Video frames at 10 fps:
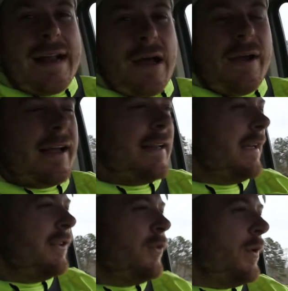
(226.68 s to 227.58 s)
now. I got to
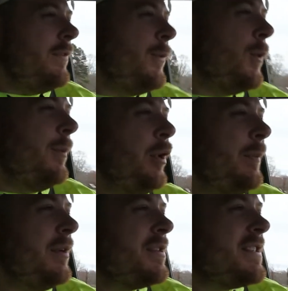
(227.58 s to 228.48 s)
get a
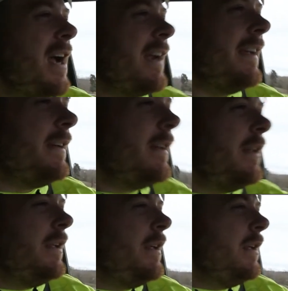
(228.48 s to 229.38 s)
24mm socket
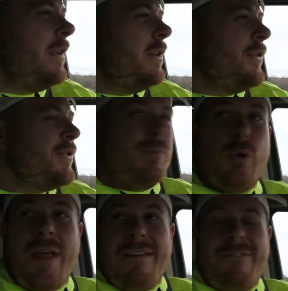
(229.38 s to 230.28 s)
to
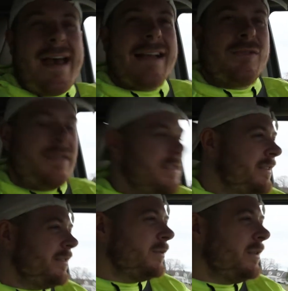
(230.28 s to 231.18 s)
pull that factory
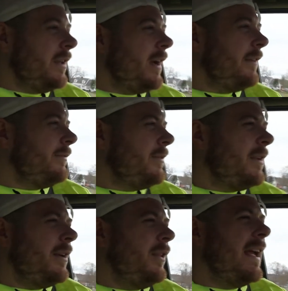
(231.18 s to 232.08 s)
steering wheel off.
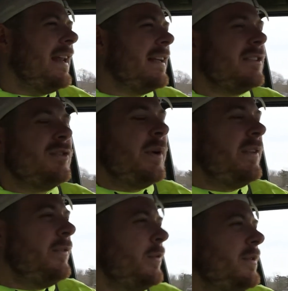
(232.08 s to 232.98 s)
I had like a
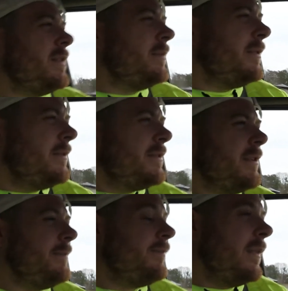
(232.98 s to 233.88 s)
22 or something, so
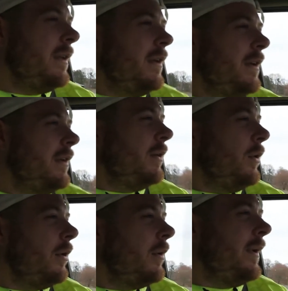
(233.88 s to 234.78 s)

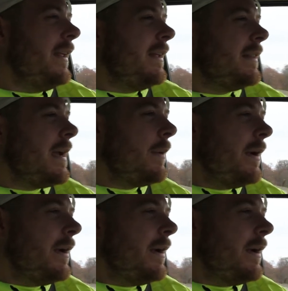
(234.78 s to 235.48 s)
on our way to get that right